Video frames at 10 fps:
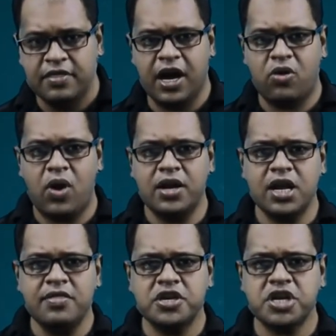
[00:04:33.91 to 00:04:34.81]
The
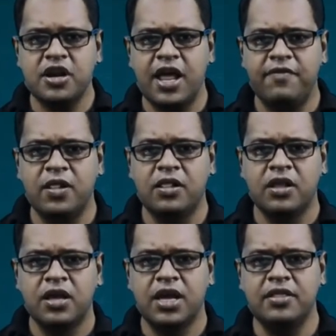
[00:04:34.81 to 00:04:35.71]
quantization level
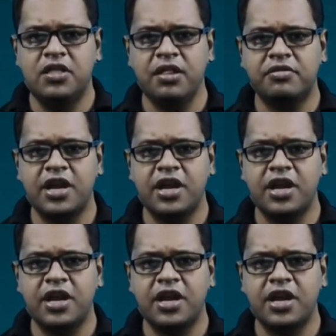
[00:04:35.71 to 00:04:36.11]
in this